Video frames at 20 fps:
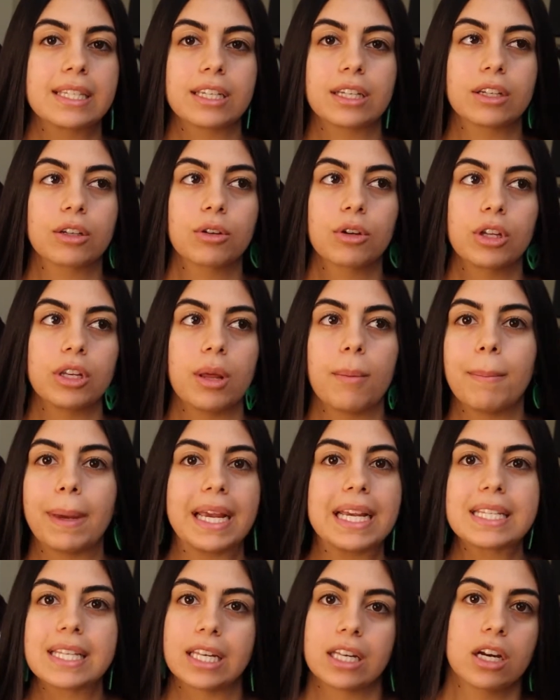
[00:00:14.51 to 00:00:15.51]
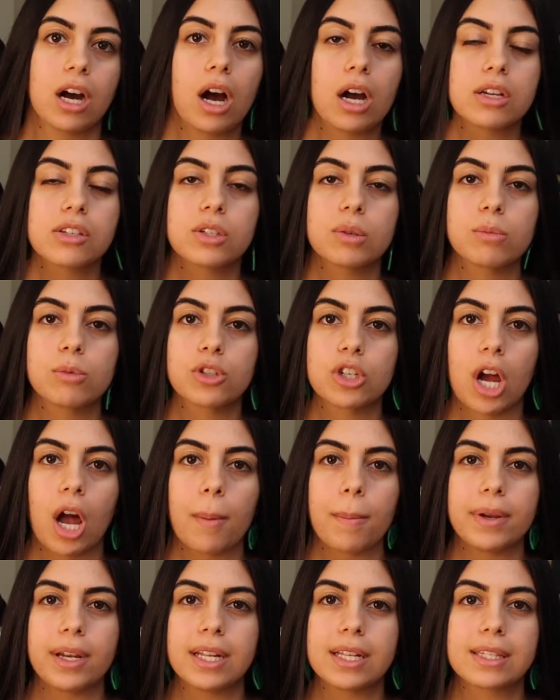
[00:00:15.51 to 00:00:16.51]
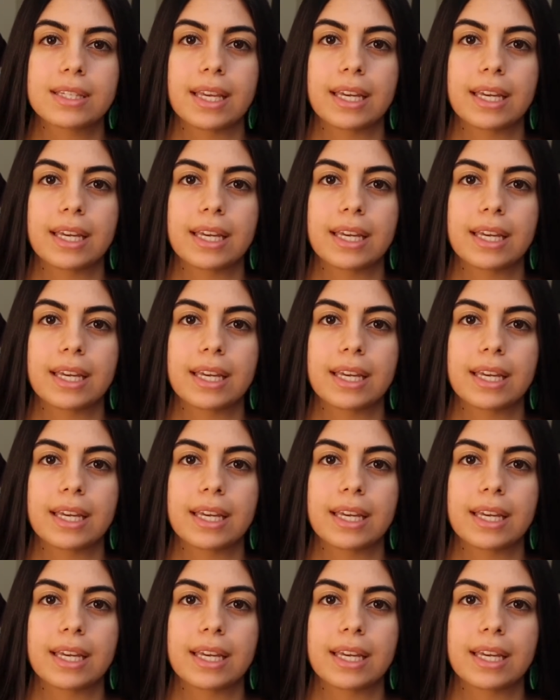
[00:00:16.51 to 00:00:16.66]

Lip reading: an amazing costume shop and it's